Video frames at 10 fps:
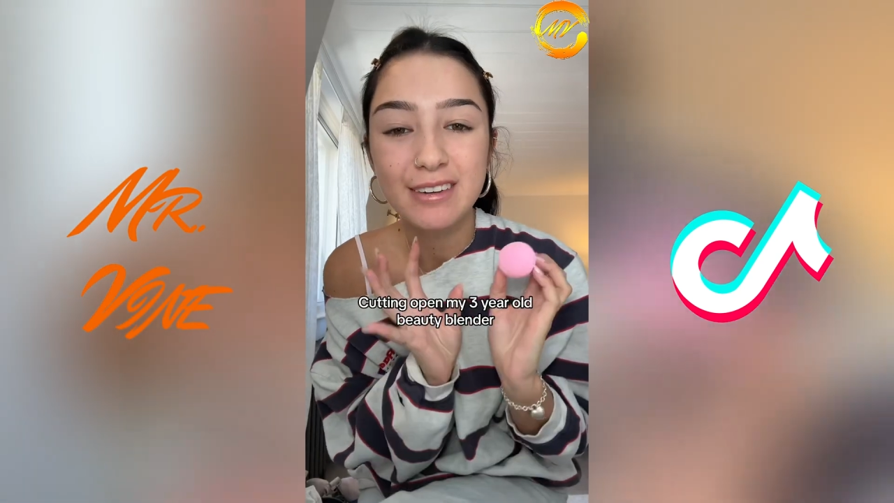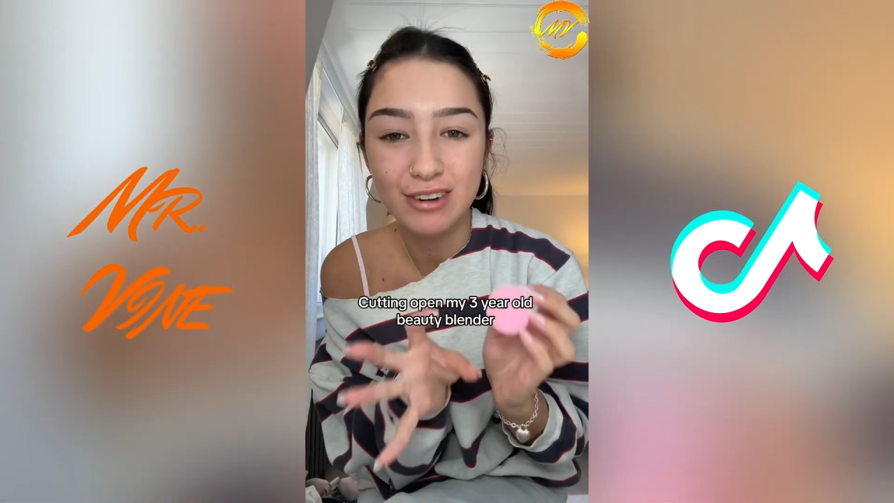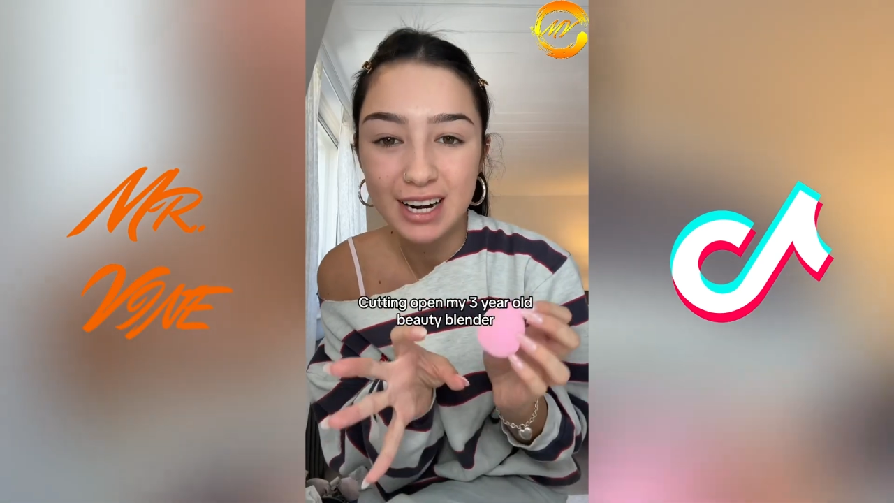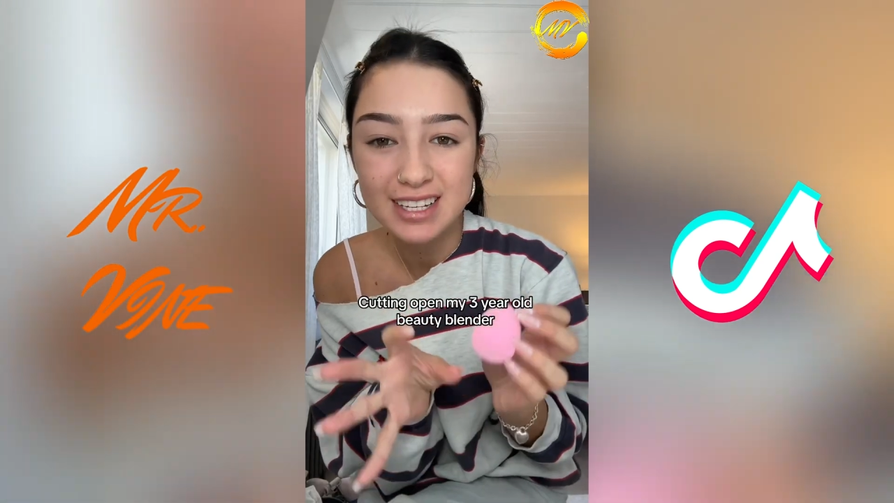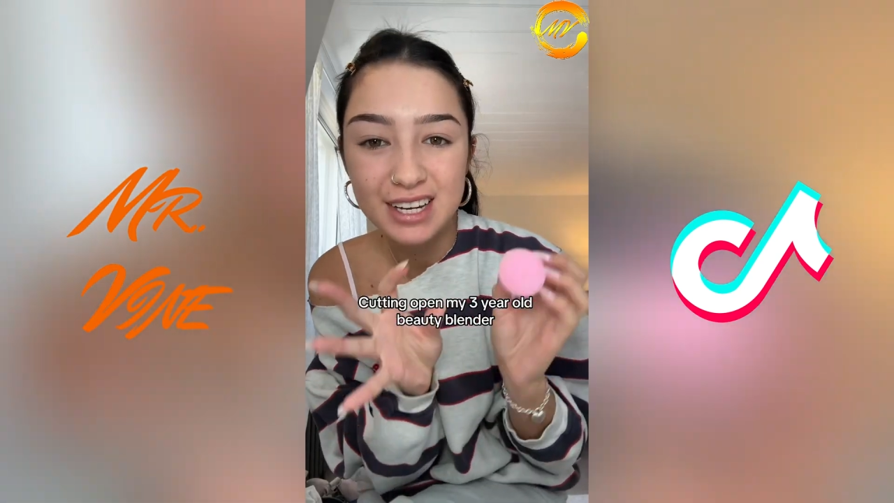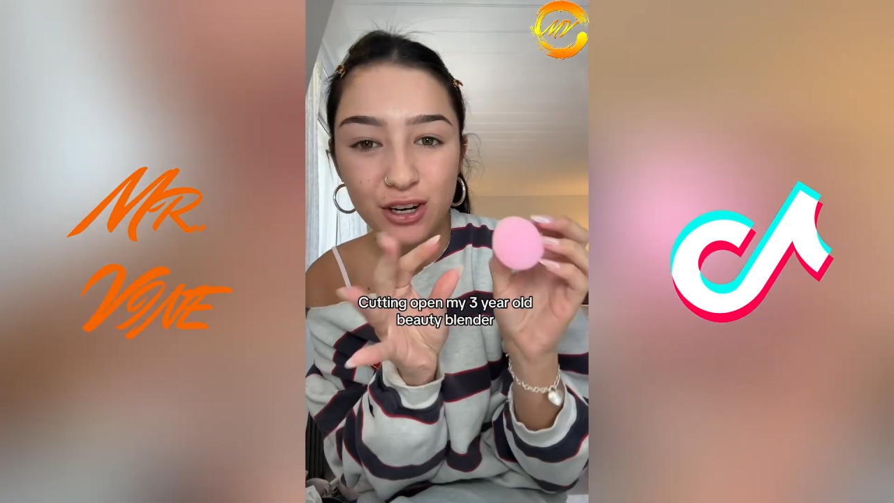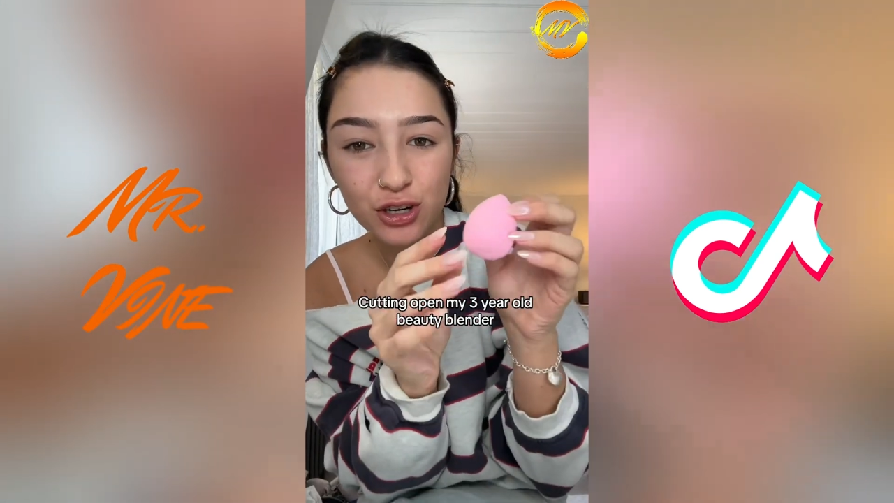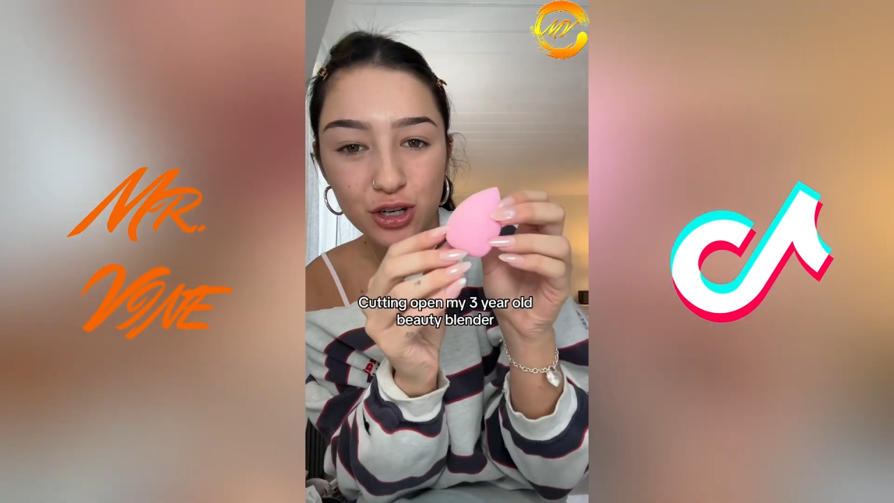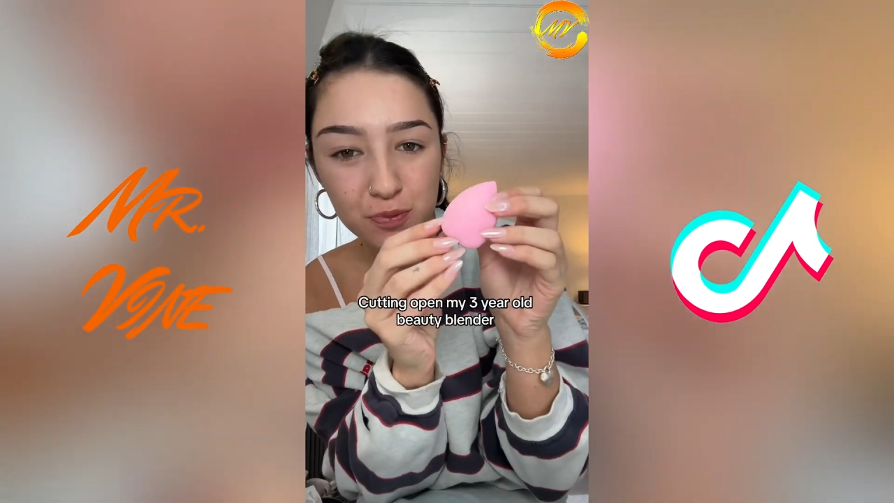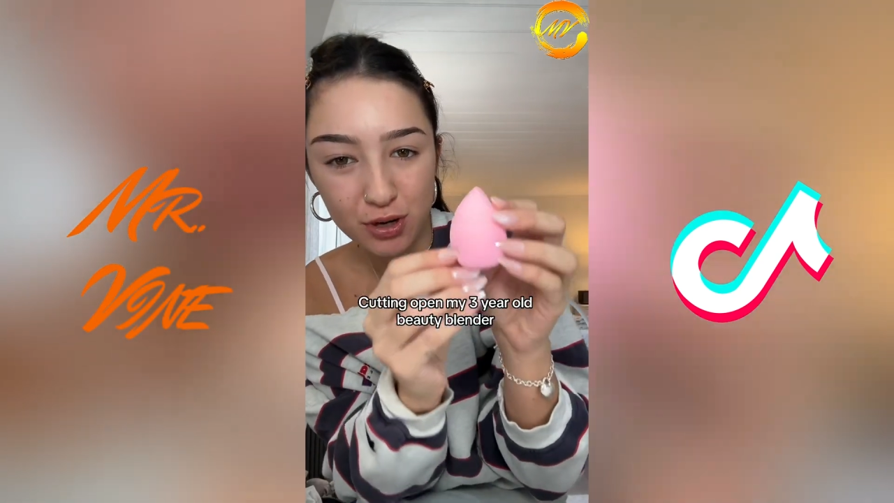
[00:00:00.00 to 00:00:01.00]
realized I got a
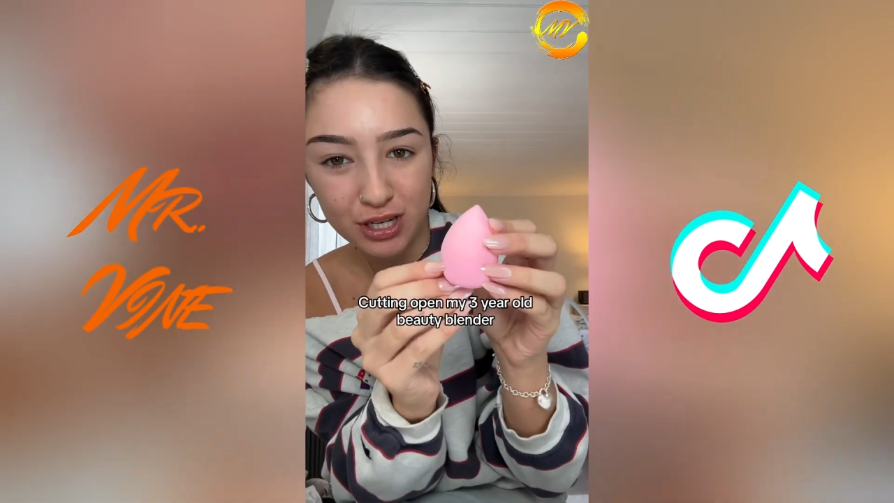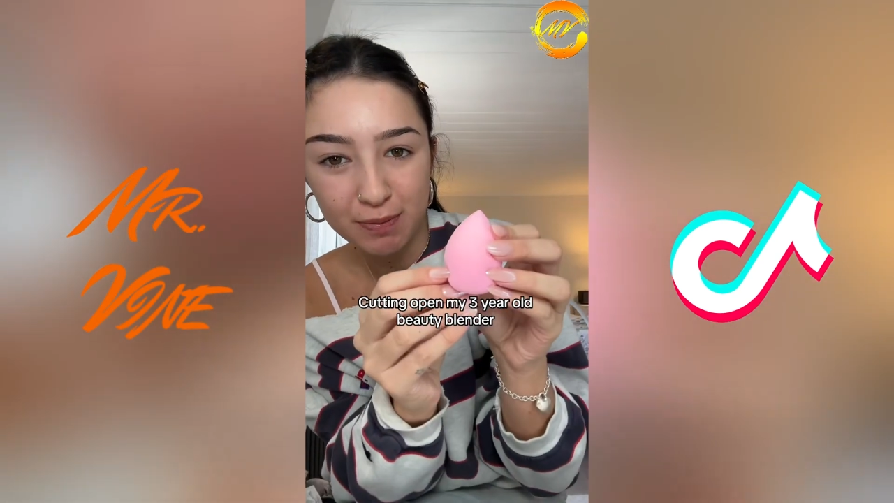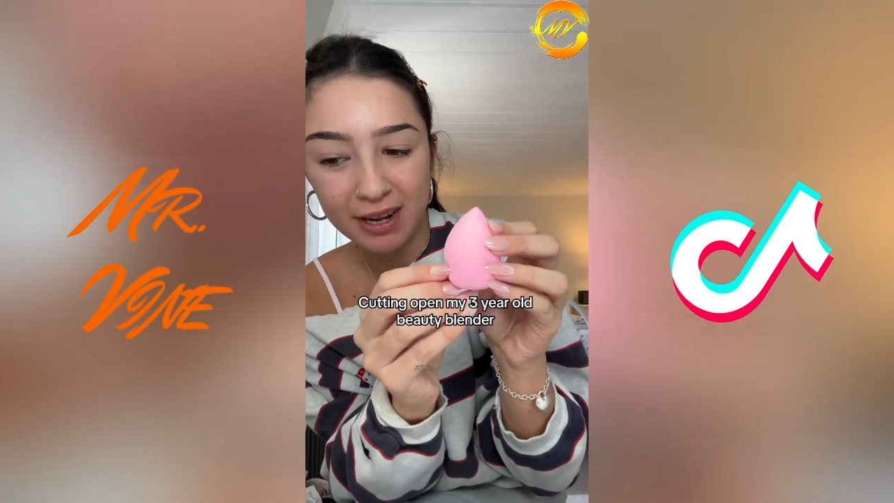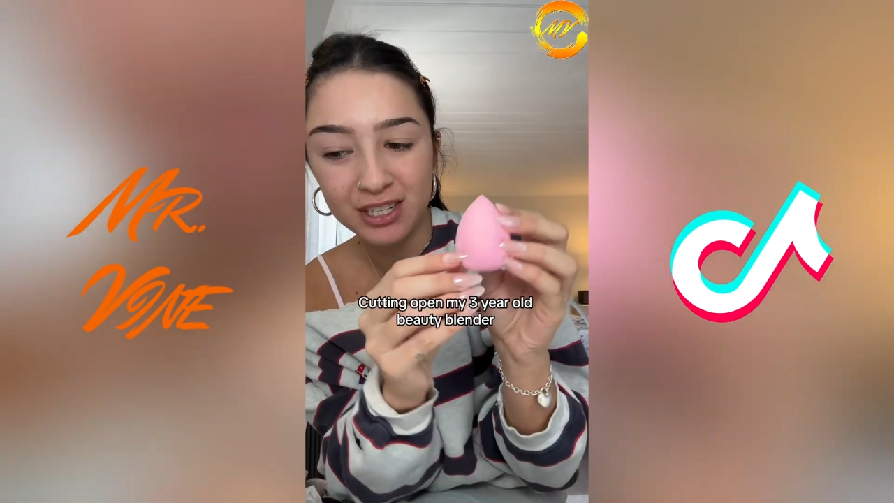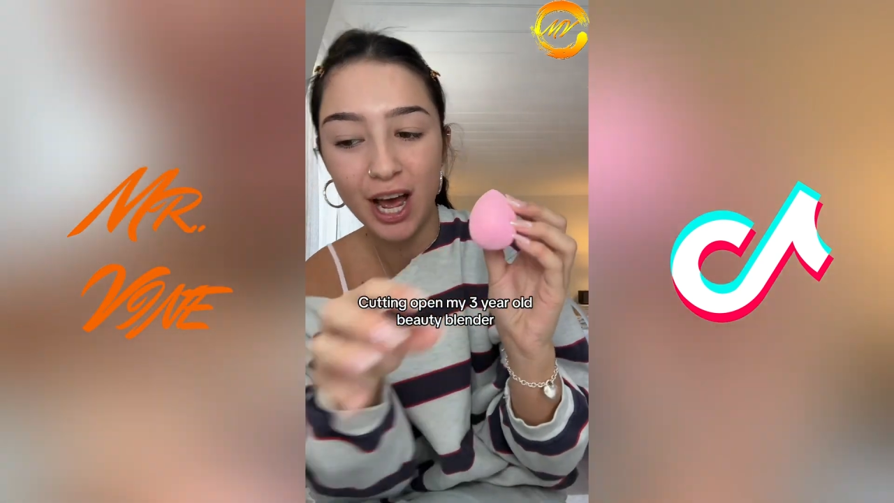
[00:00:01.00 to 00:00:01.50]
new beauty blender